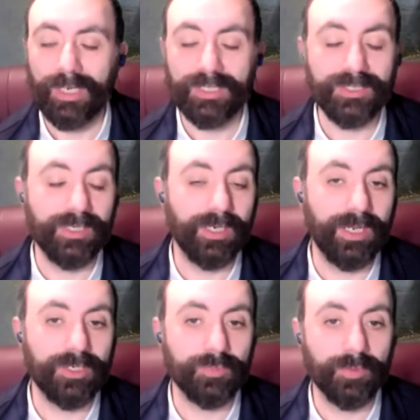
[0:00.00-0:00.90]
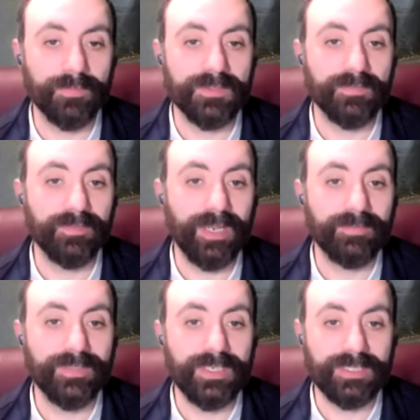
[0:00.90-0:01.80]
Western alliance would have
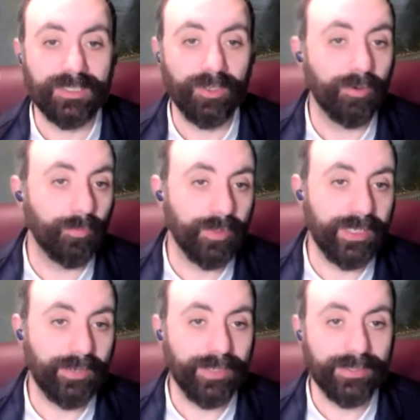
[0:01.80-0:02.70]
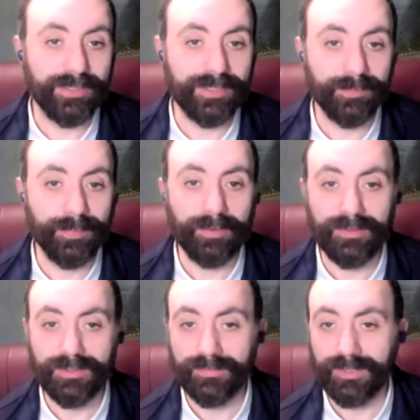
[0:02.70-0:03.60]
survived this long without that
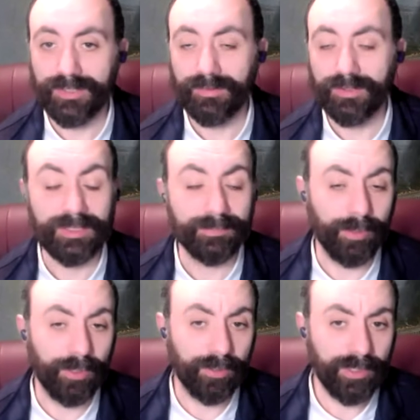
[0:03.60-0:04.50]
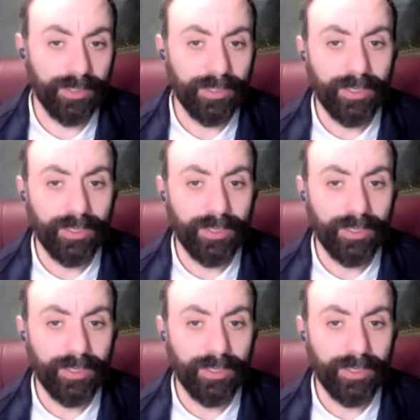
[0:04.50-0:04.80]
disappearance of the socialist bloc.